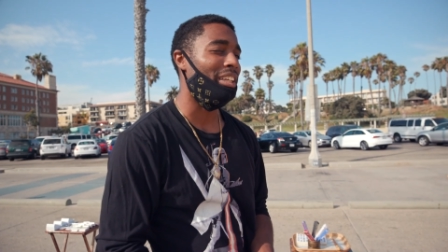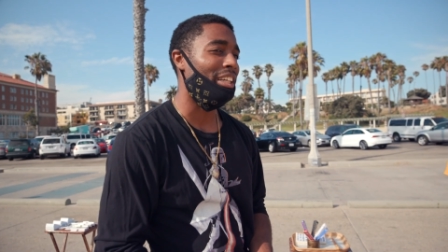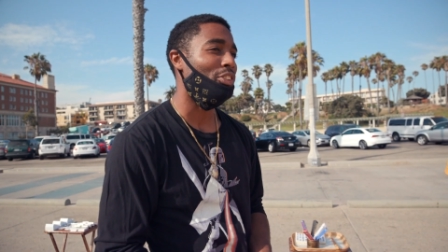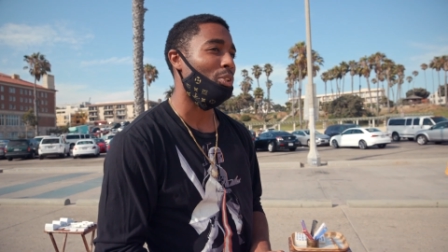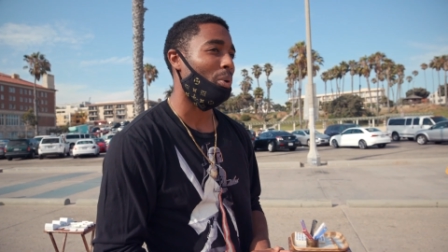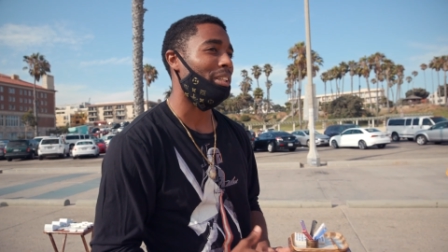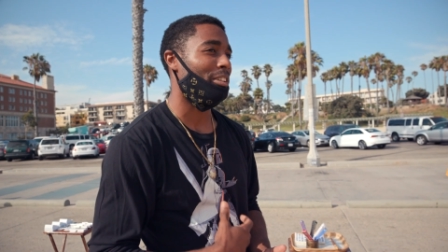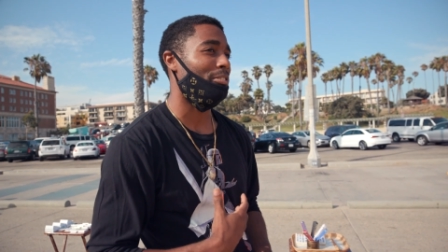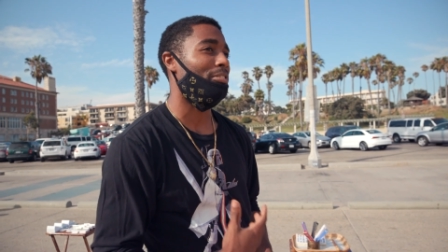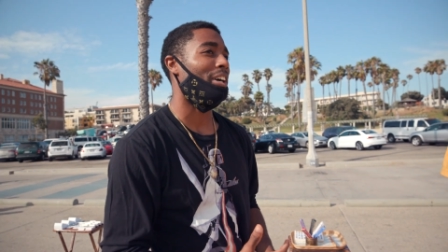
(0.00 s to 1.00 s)
really enjoyed
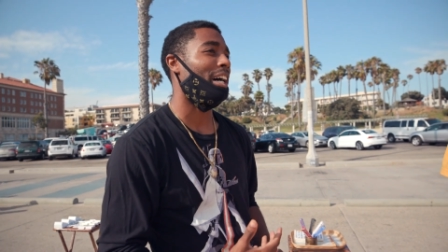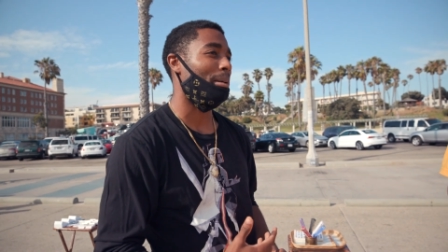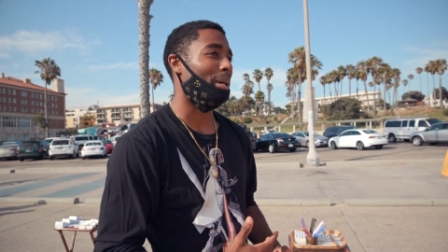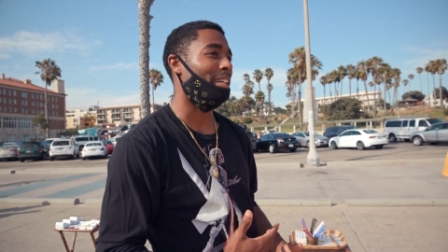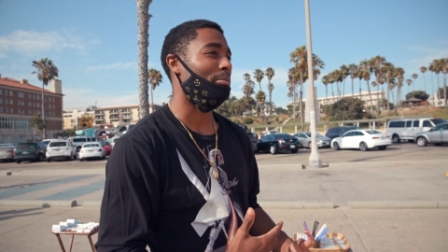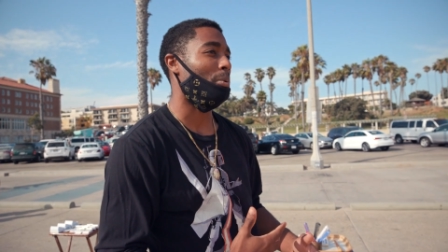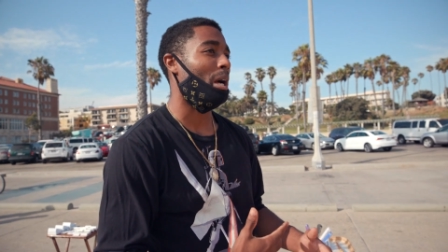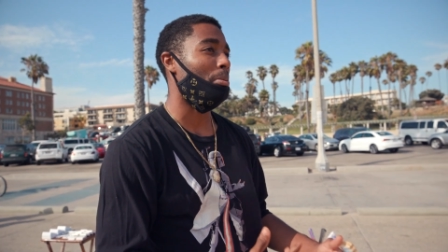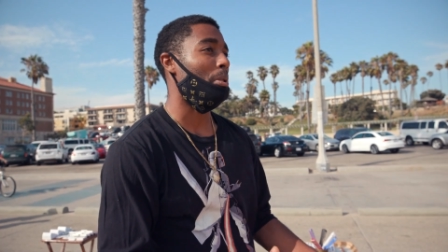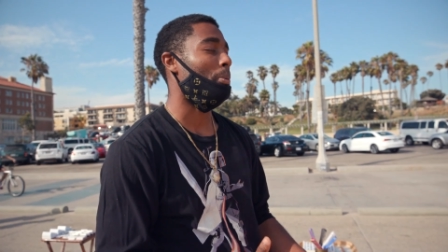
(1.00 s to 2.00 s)
the vibe. I could
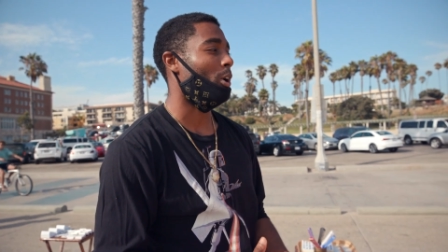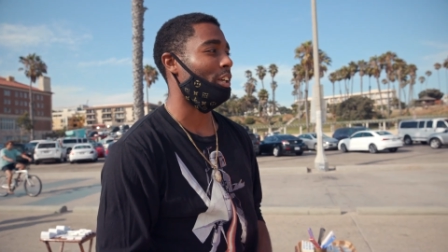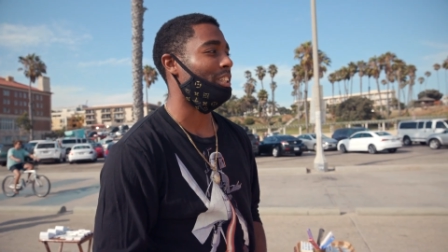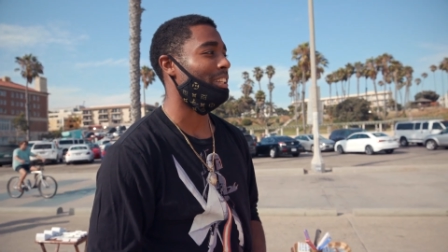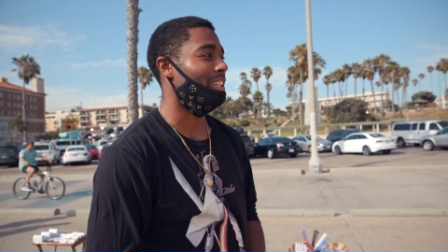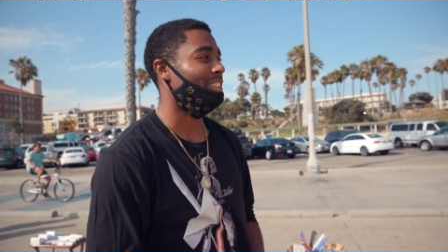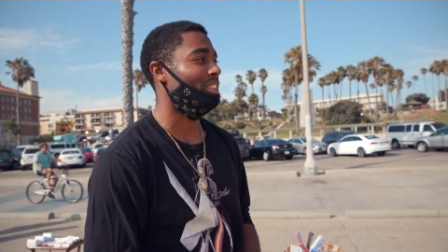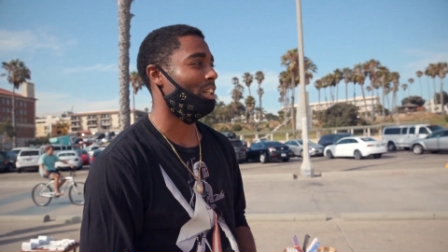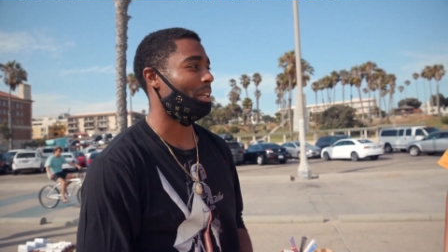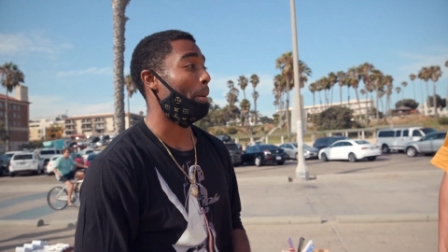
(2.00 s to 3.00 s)
probably party to this
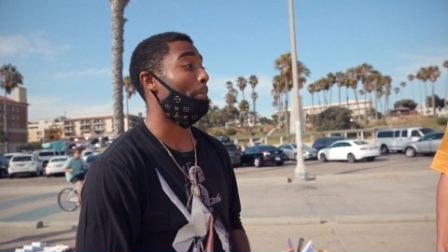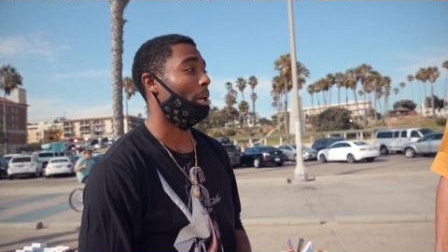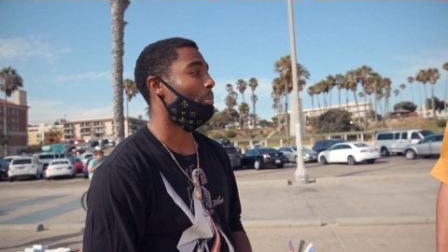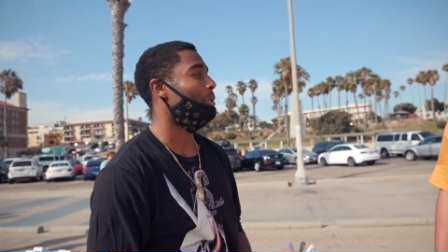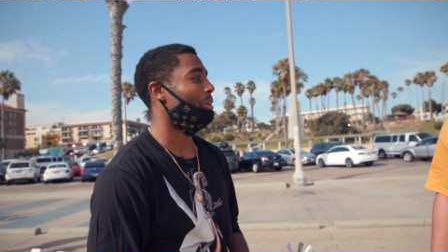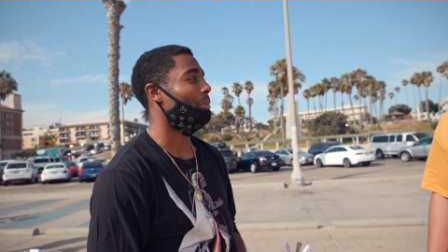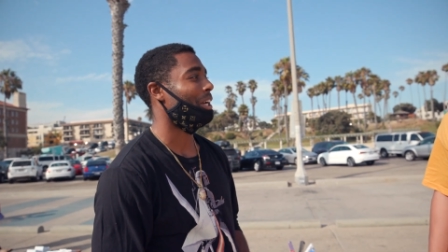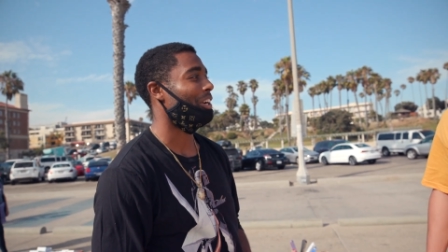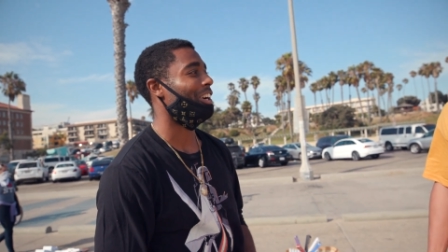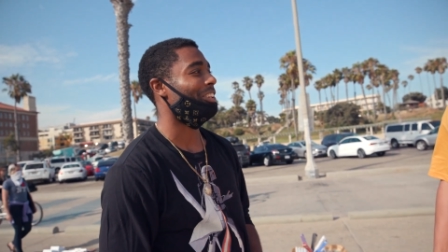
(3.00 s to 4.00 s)
song and bump it in
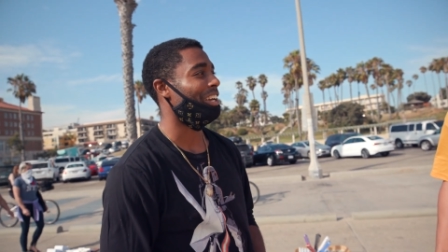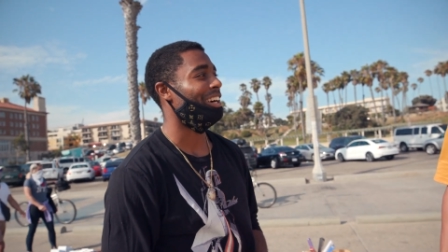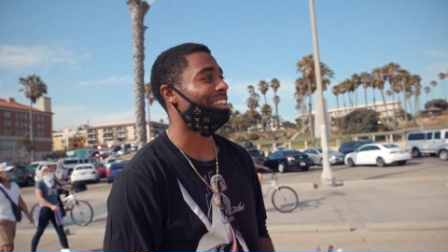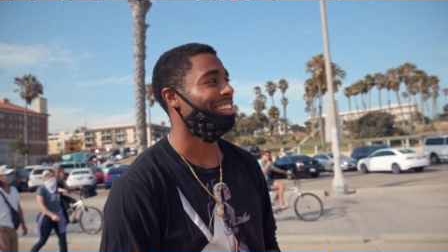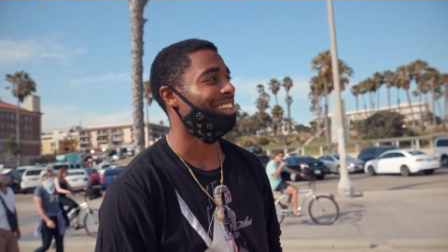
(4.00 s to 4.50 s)
my car loud.